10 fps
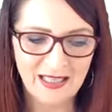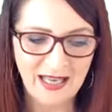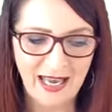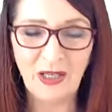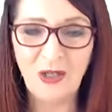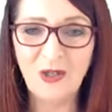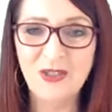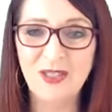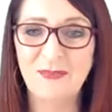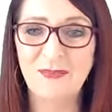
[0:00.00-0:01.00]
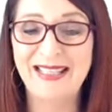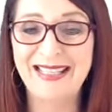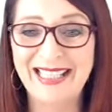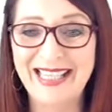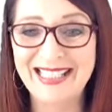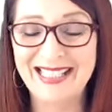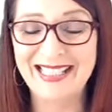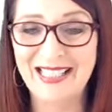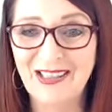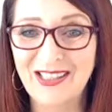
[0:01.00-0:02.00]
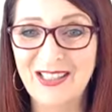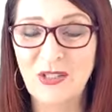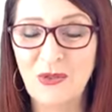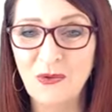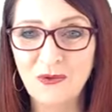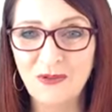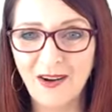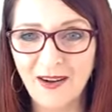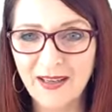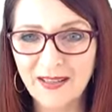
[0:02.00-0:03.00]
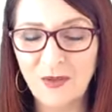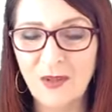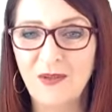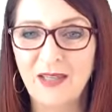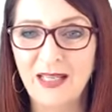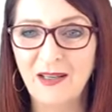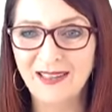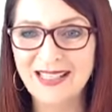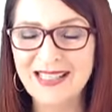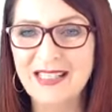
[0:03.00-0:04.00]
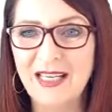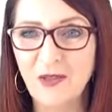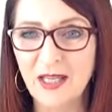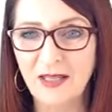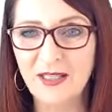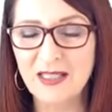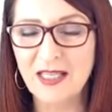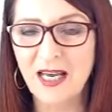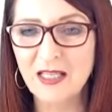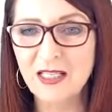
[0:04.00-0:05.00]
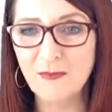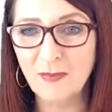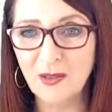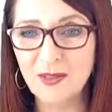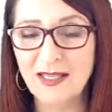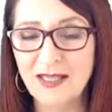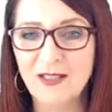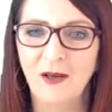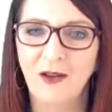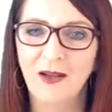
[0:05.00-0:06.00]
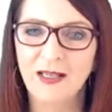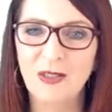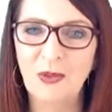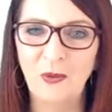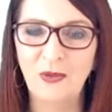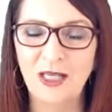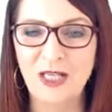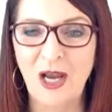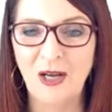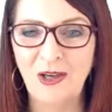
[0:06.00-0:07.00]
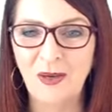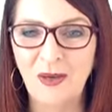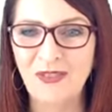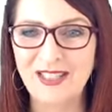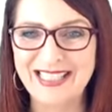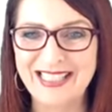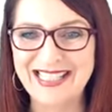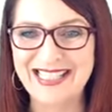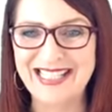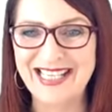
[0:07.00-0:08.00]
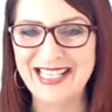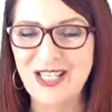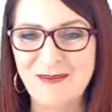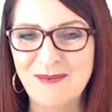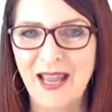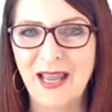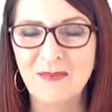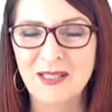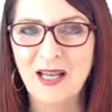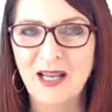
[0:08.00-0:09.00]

And it could just be that the kid doesn't like school, right? You know, they're not listening or they're not attentive because they don't like school. They don't like what the teacher's teaching, perhaps.